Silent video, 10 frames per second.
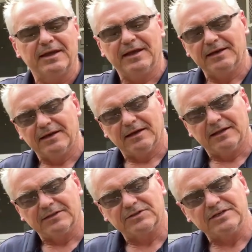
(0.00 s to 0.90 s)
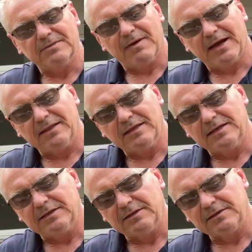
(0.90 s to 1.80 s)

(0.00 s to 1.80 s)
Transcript: And let's see, by the